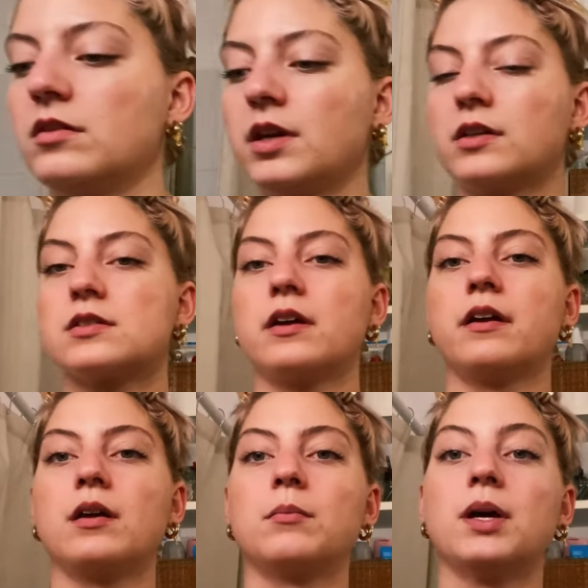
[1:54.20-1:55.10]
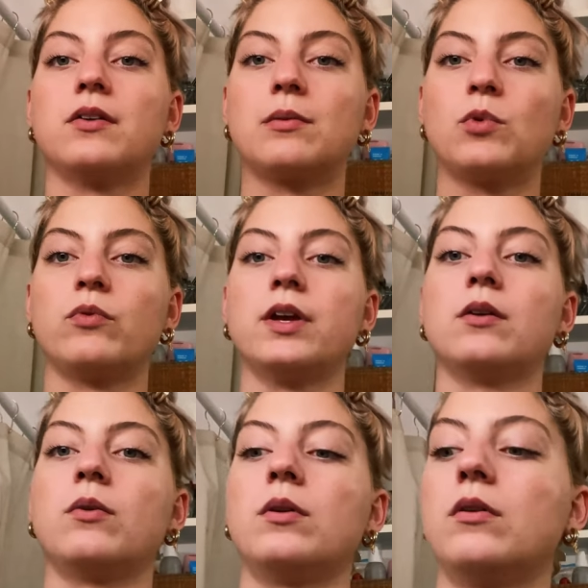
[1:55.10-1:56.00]
Next, I am
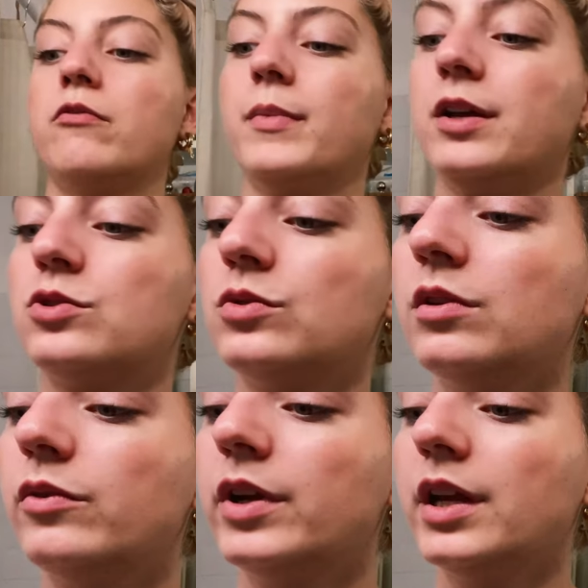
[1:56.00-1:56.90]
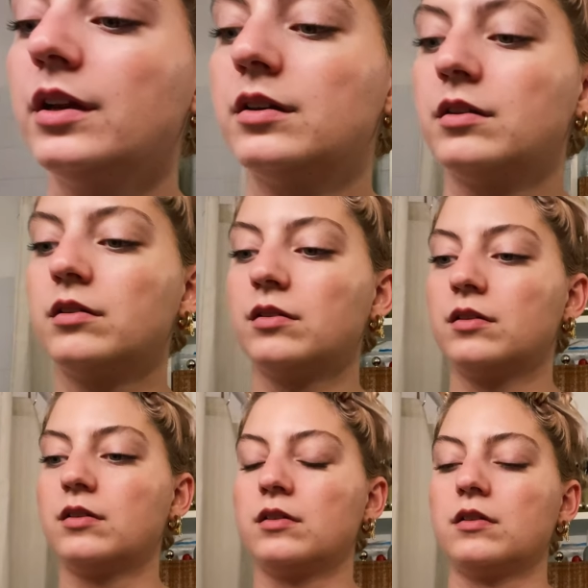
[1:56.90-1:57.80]
removing all of my jewelry.
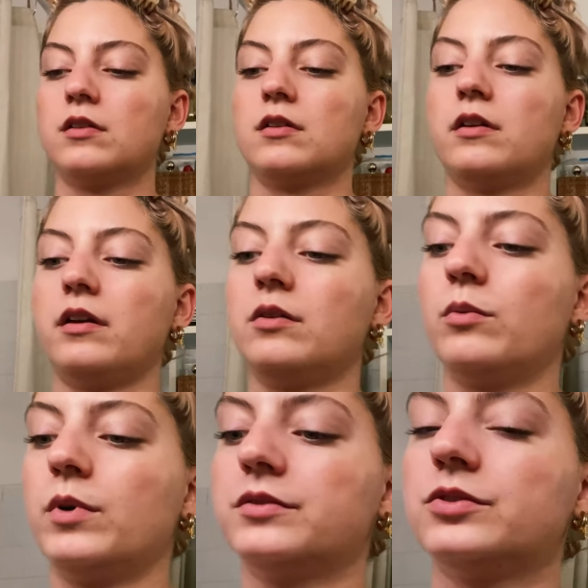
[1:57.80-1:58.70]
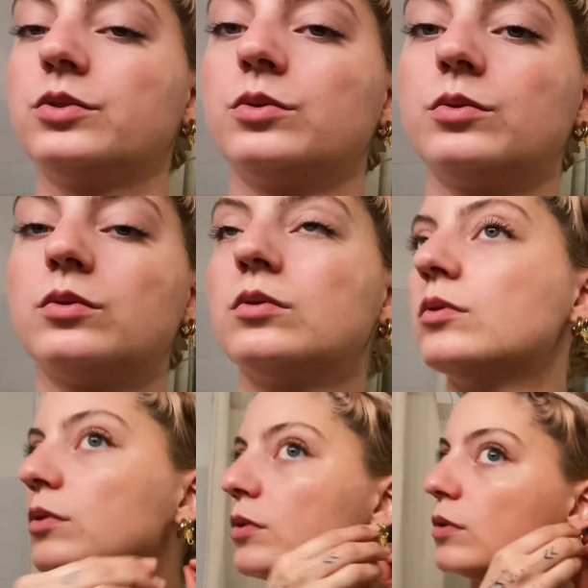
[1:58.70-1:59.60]
I don't want to
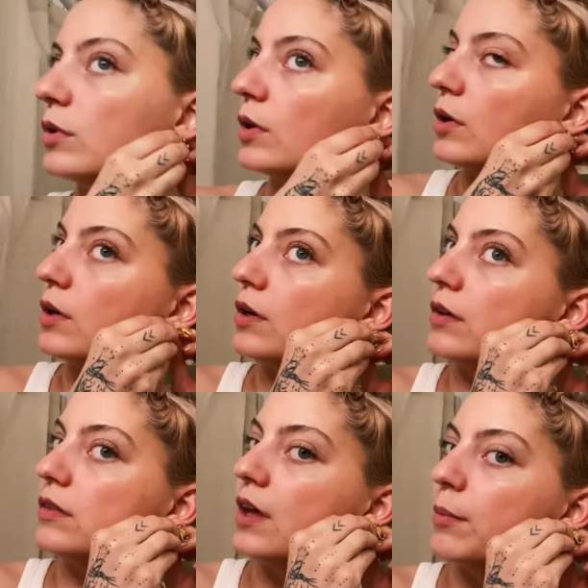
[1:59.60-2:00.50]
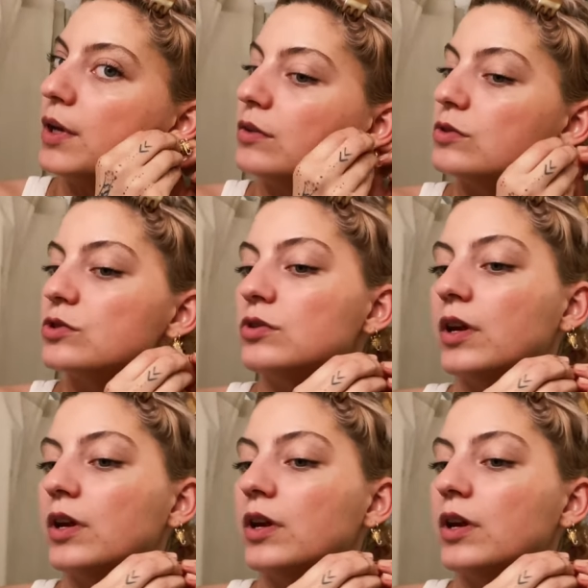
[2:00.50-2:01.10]
damage